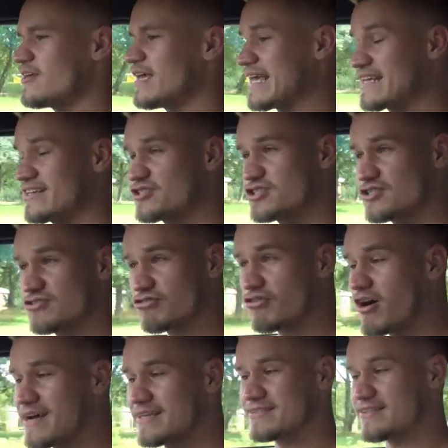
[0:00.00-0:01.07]
It
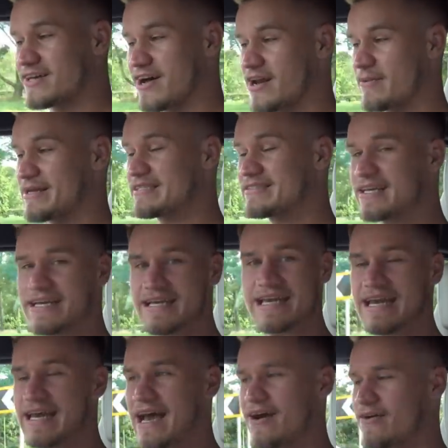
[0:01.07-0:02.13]
tries third. I'm in second
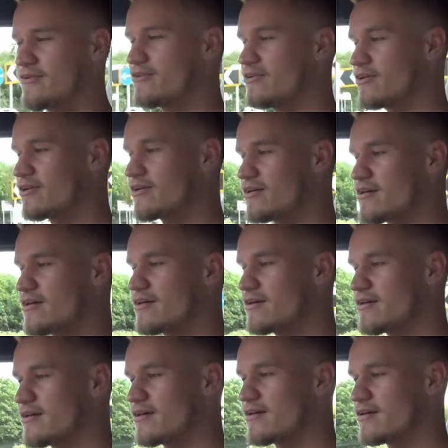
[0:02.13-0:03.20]
gear now.
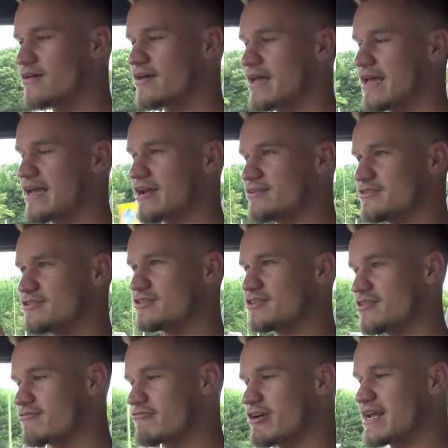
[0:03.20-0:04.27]
It goes
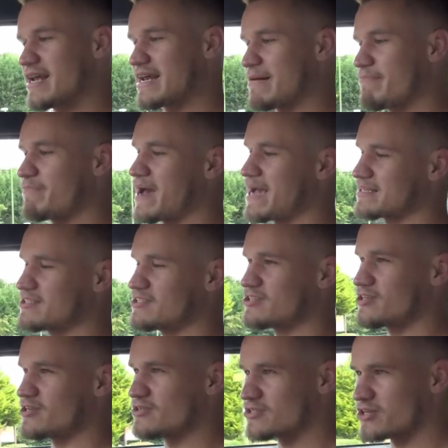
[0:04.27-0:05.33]
to three and then back to
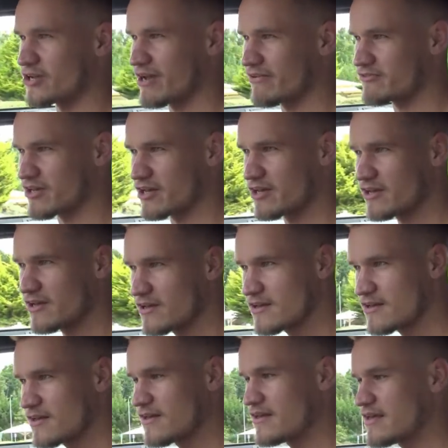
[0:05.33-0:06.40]
two. So you have
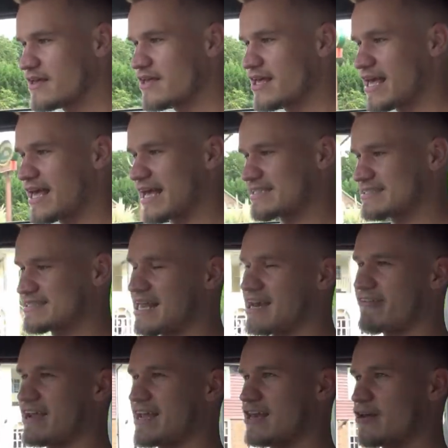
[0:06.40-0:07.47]
to
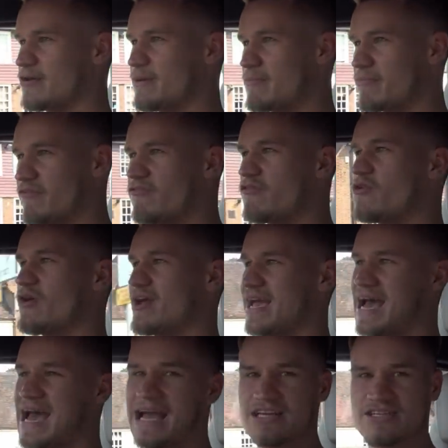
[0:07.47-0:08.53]
accelerate a little bit before it
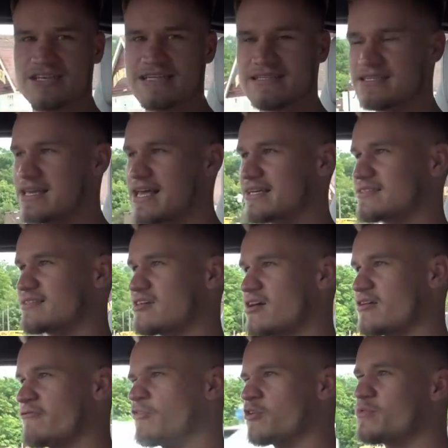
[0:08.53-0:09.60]
actually selects
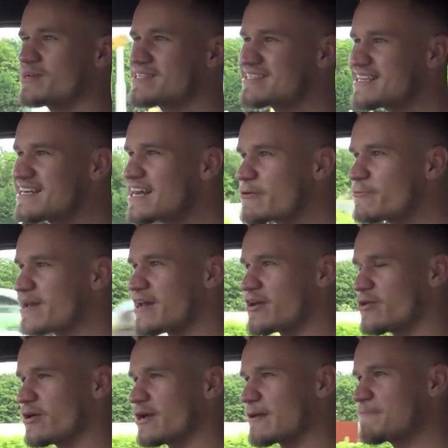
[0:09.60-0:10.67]
third for you, which is a little bit
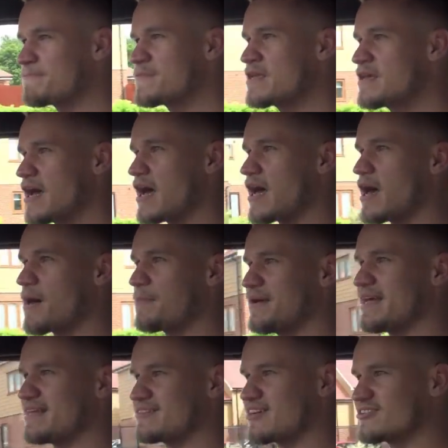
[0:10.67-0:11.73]
annoying. Um,
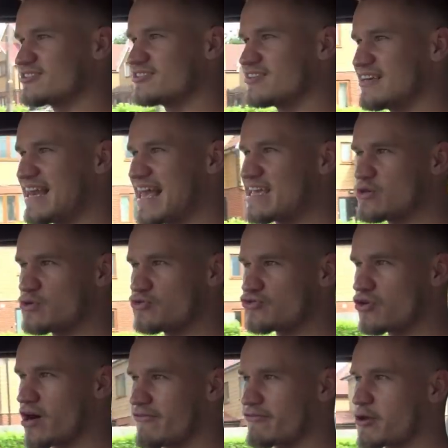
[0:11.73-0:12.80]
it doesn't let you
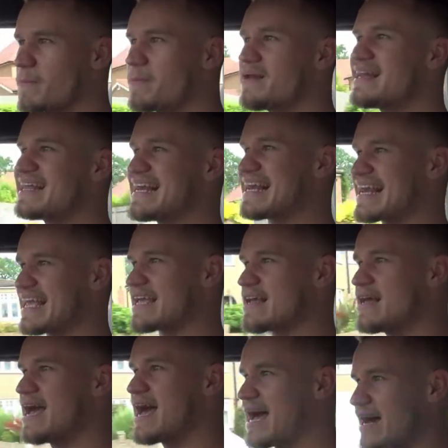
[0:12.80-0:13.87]
drive completely
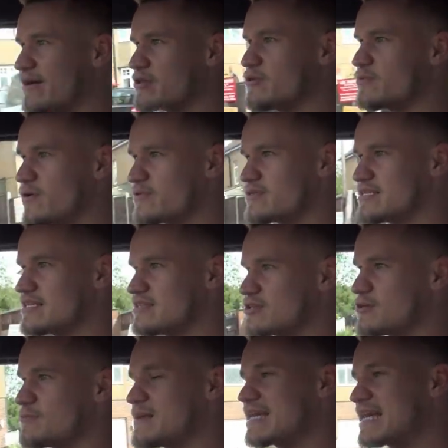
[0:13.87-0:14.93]
how you want it
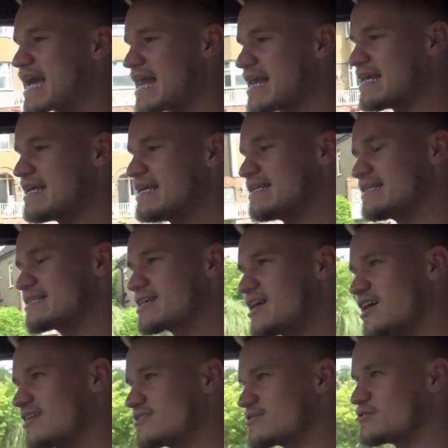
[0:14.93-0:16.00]
to. But again, this
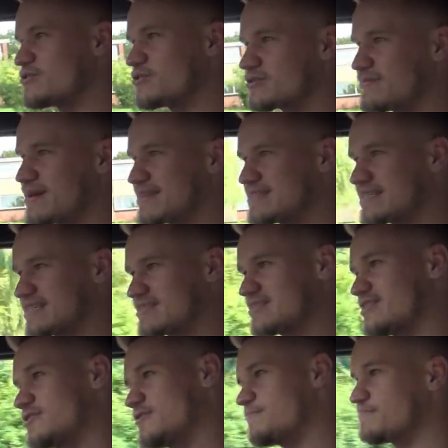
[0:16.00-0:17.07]
car is an automatic,
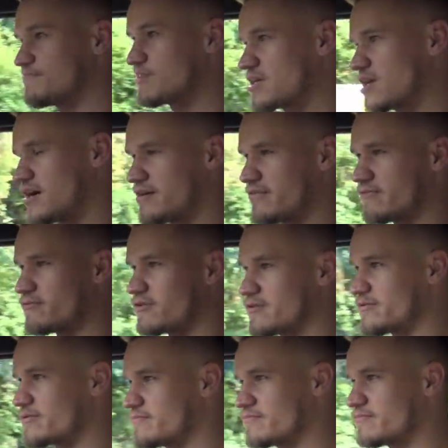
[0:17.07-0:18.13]
so kind of one
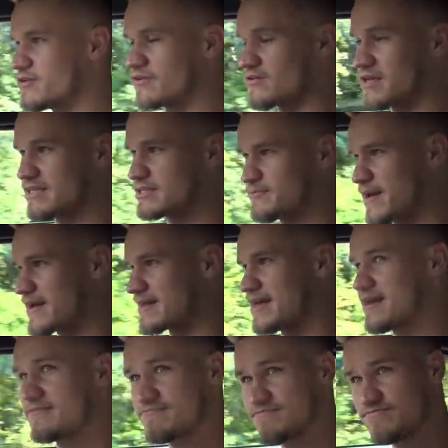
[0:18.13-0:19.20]
of you'll expect
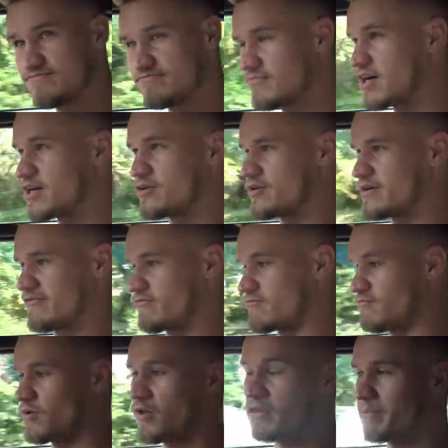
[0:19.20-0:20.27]
that. Might not
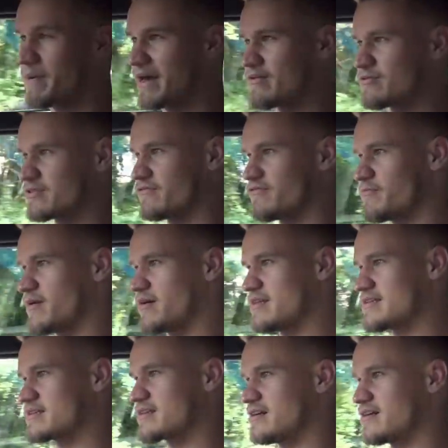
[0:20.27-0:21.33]
even want the paddles if you buy
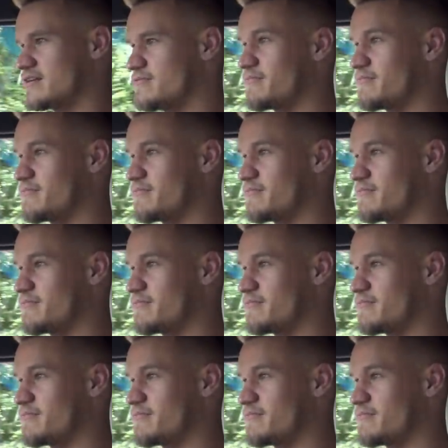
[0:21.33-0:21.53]
this car.